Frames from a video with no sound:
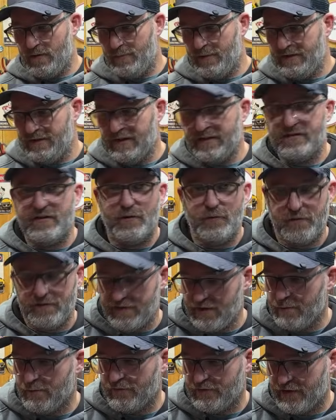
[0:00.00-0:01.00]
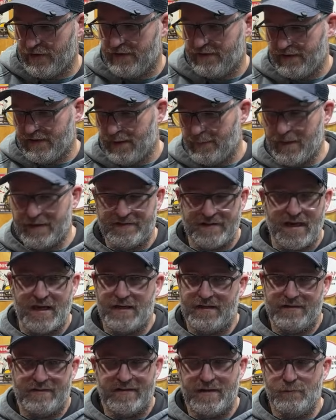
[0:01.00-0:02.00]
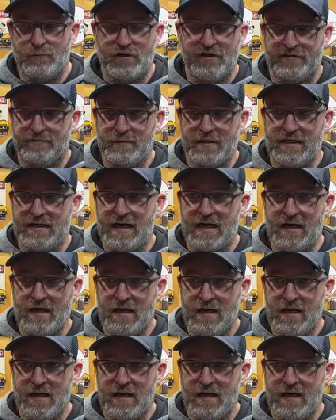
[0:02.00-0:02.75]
But that's only 10% of the time. That's kind of the same way as me.